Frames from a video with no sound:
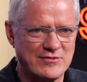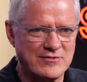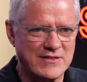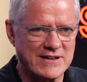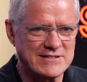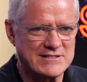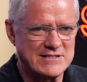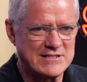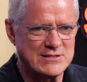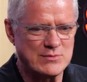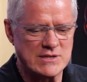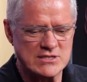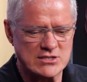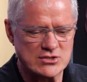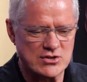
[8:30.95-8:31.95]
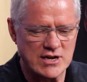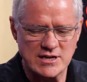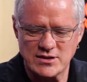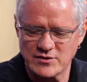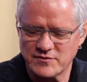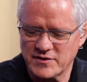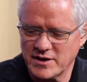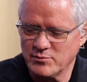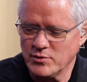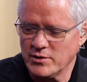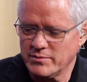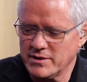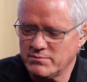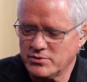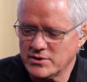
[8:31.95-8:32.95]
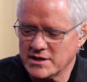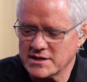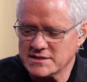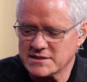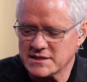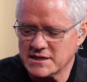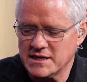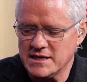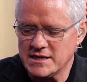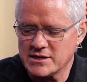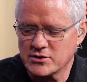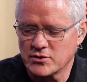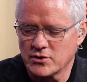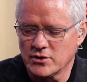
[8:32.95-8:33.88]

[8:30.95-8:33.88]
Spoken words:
That's this week's trade-off, and we'll be putting it to Keychron.